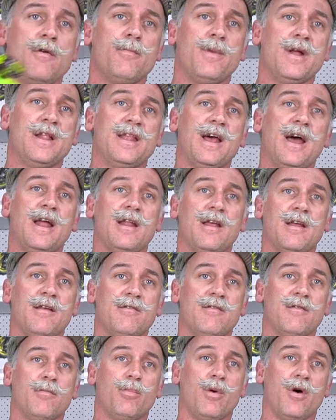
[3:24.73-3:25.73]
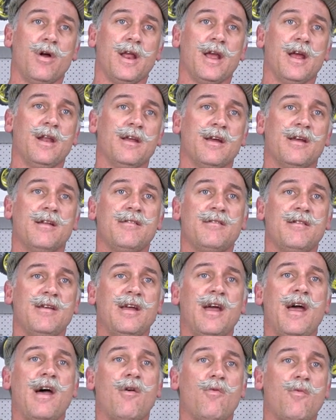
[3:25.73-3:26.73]
but that is the body, and you can
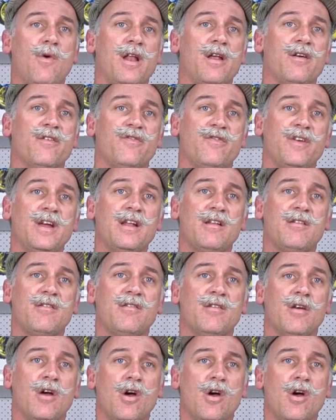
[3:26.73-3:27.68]
see how well it fits.